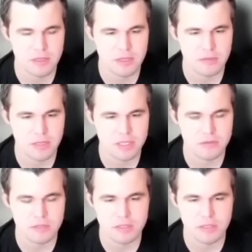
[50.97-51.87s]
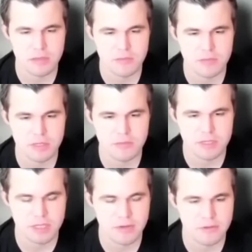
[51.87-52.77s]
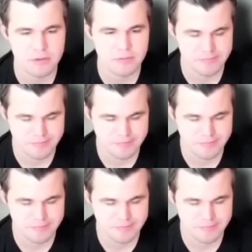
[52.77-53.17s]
he plays with bishop e7.